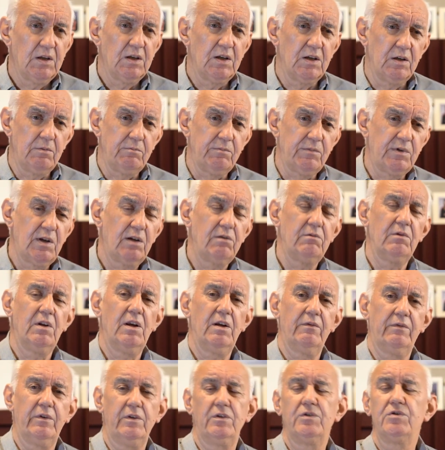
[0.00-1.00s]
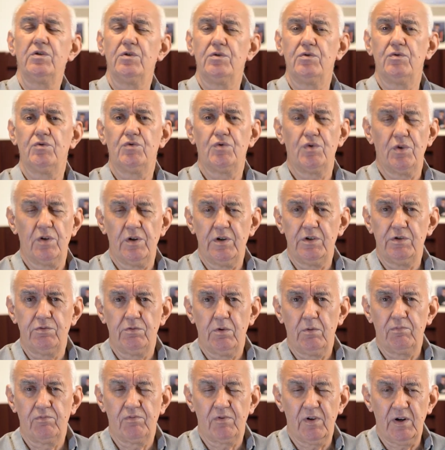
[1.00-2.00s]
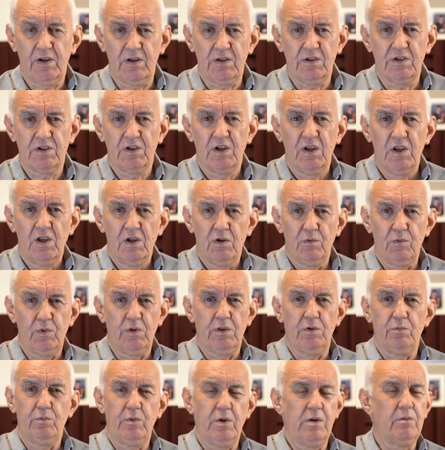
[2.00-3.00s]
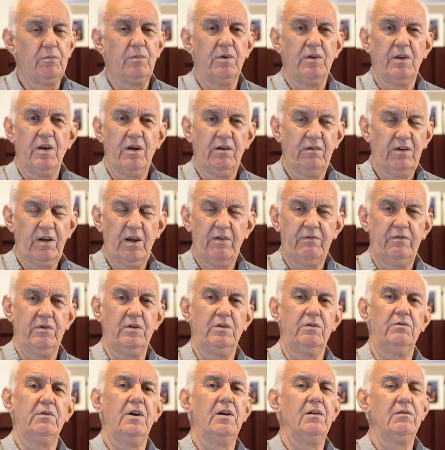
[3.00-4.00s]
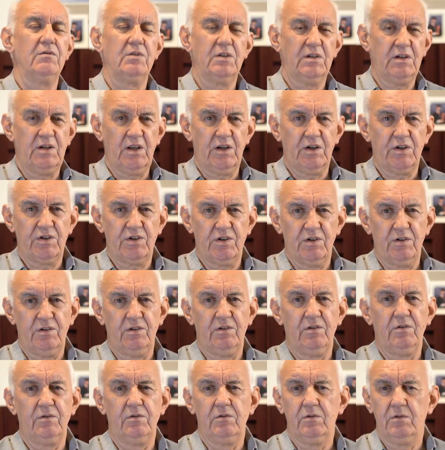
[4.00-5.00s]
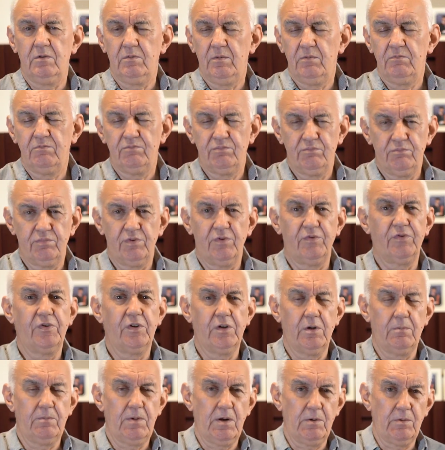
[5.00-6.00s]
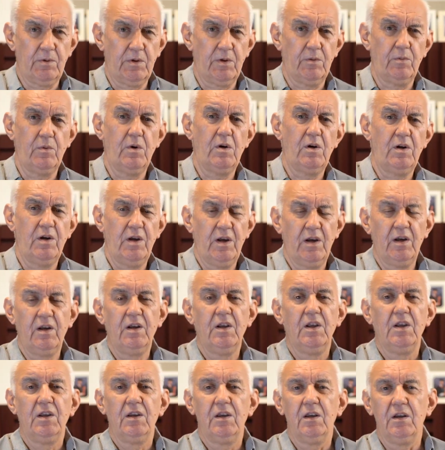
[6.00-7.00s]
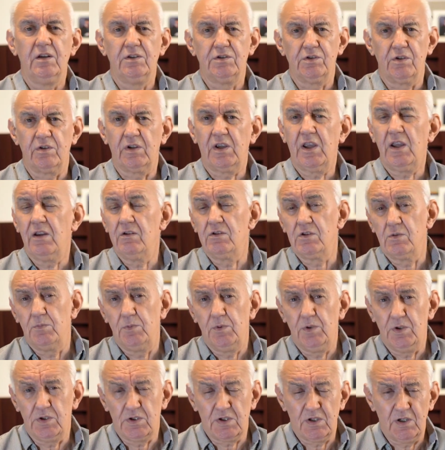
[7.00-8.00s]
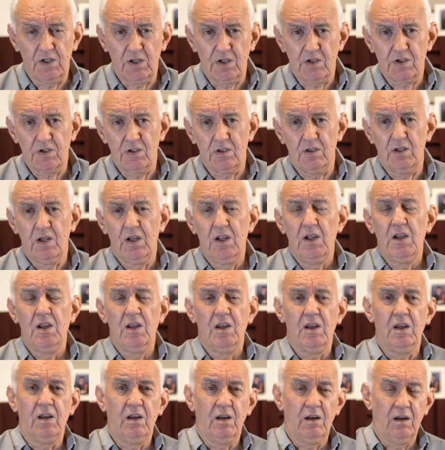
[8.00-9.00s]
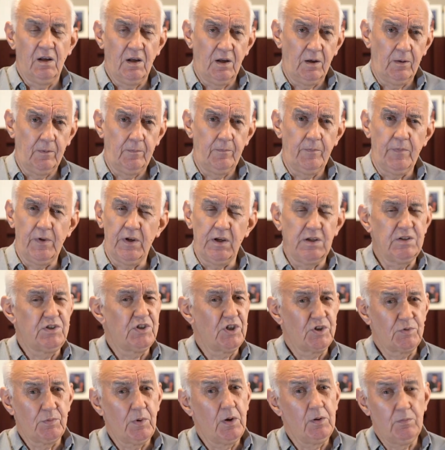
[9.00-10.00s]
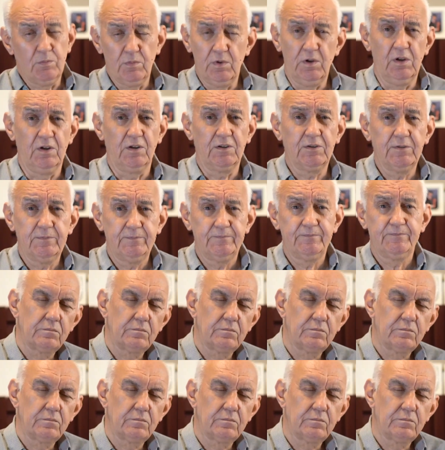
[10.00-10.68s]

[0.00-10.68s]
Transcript: and don't ever t- try to operate with a whip without having a ground connection or preferably with a wire, a sort of counterpoise connection. Um, it just won't work.